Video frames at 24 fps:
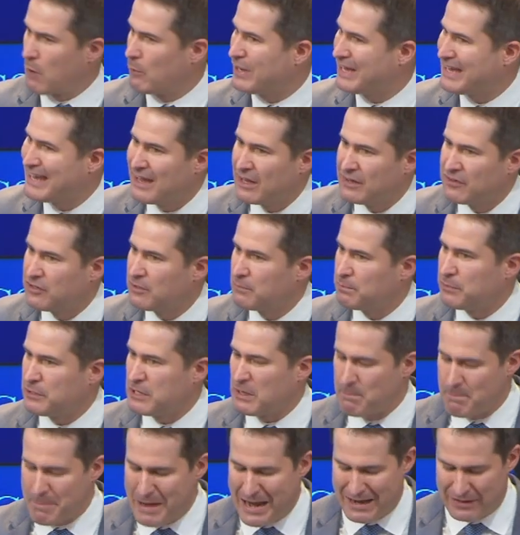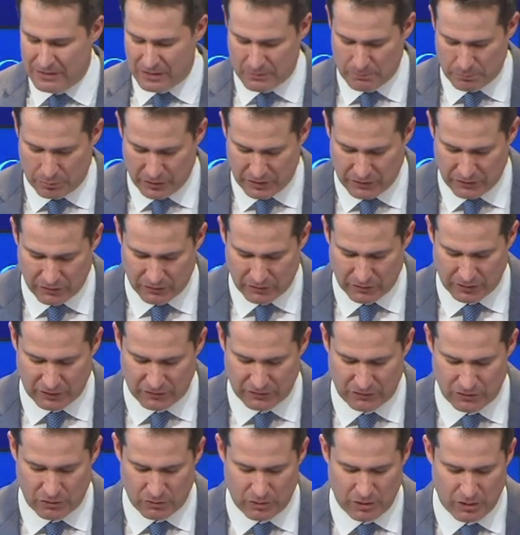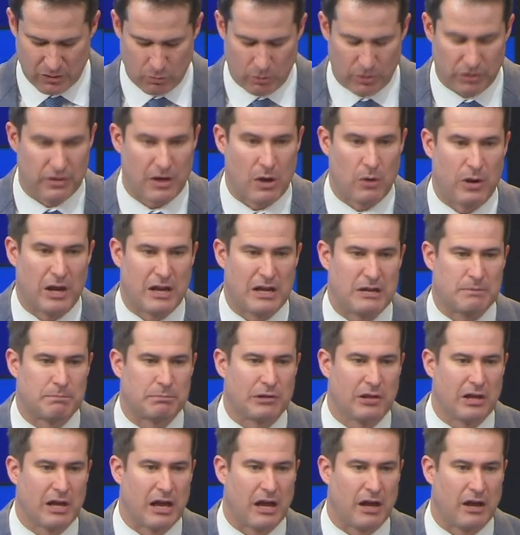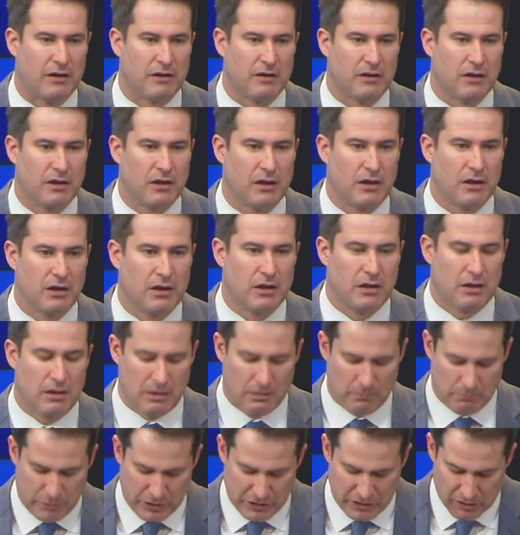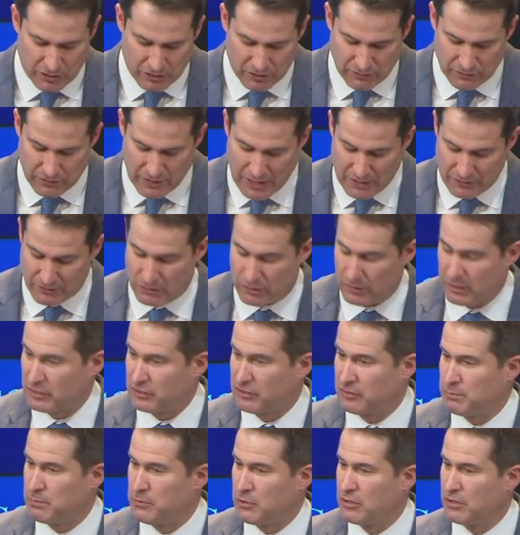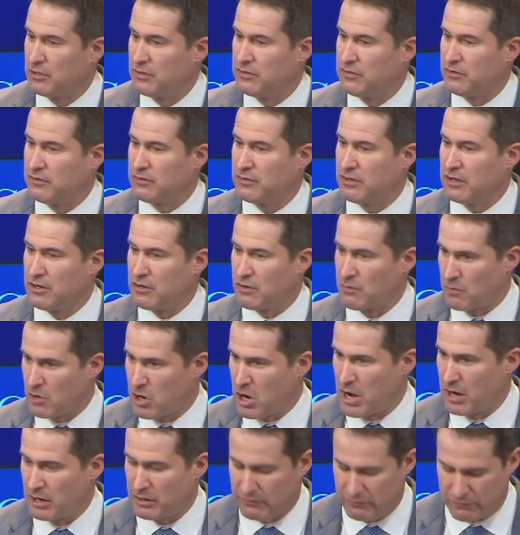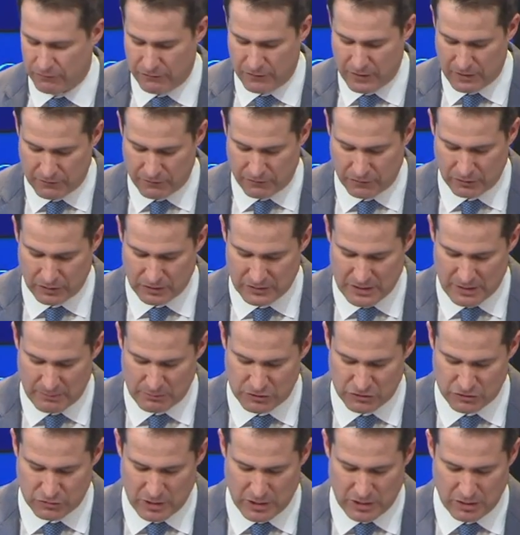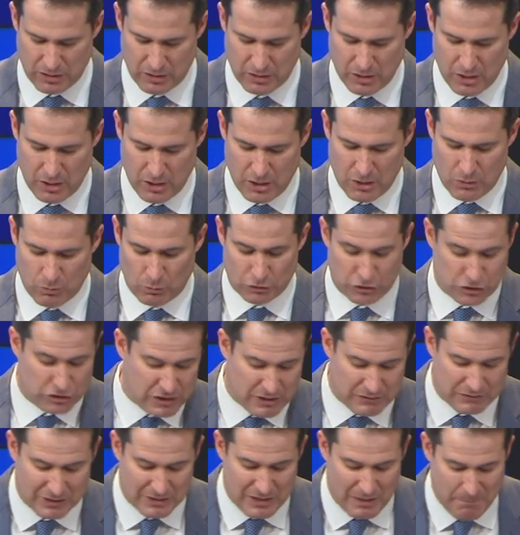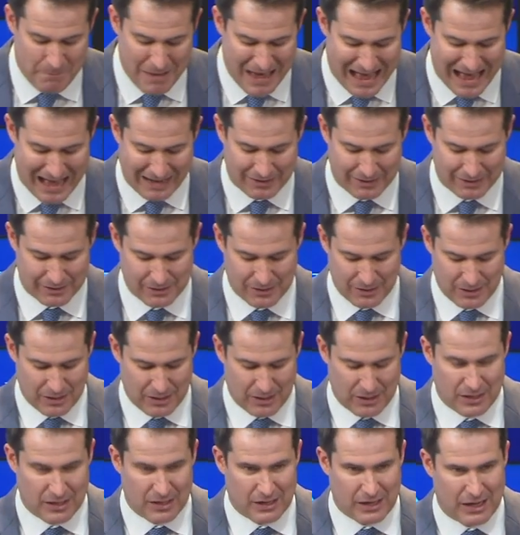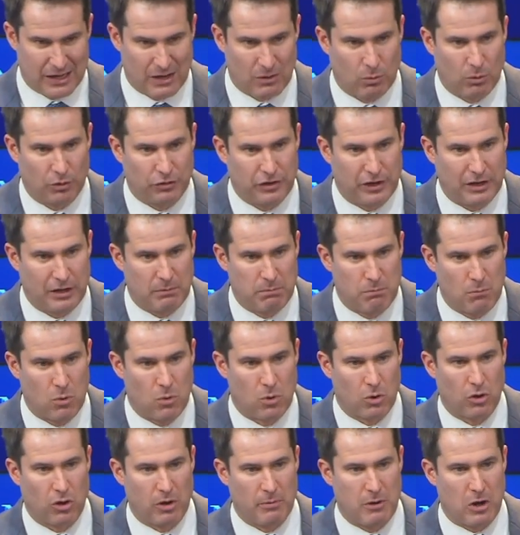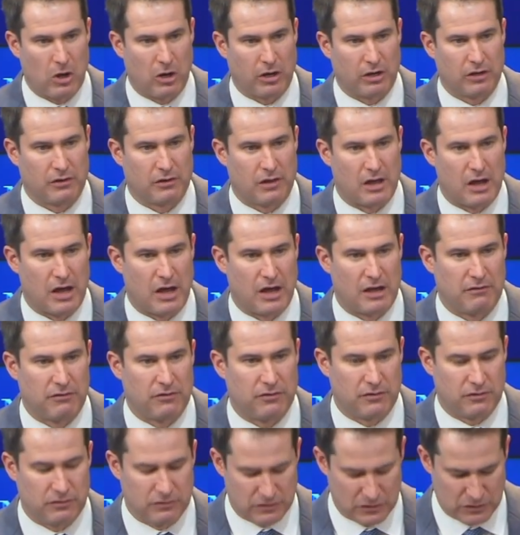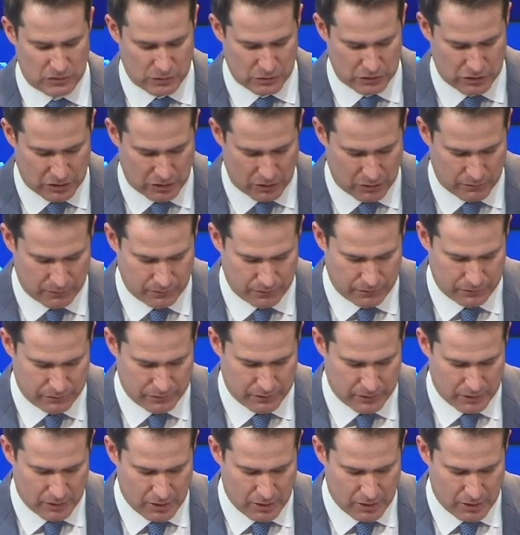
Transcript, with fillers: Now, we can't simply abandon places like Syria without any plan, because as our experience in Iraq fatefully demonstrated, We'll just have to come back, and it will take more American lives to do so.